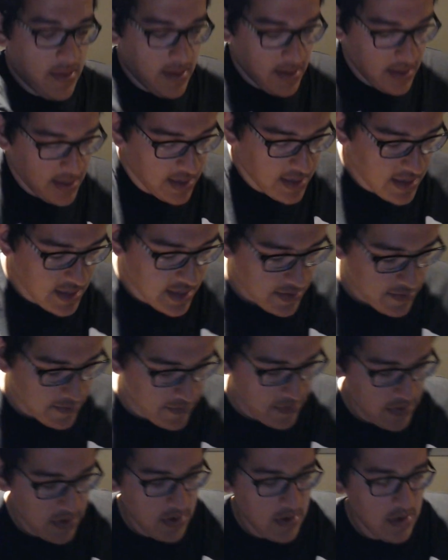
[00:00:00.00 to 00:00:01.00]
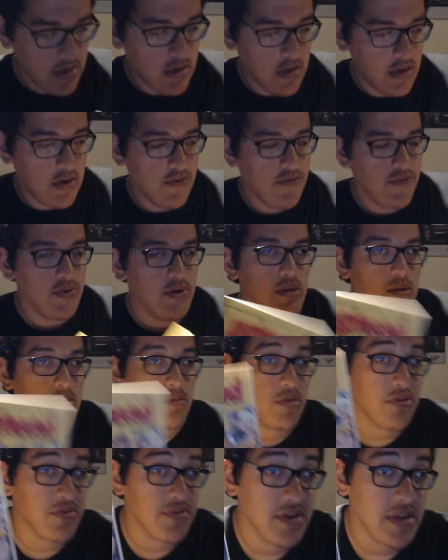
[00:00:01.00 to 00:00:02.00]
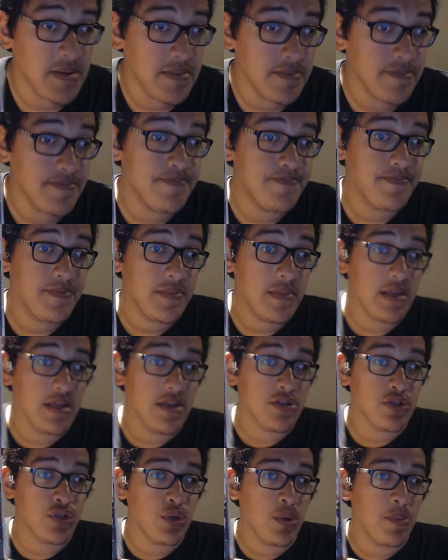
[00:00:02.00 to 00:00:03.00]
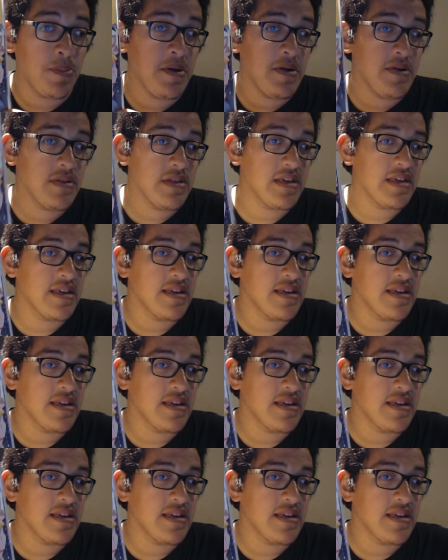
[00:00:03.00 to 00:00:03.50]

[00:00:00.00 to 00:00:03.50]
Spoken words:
And then, Volume 3. So apparently,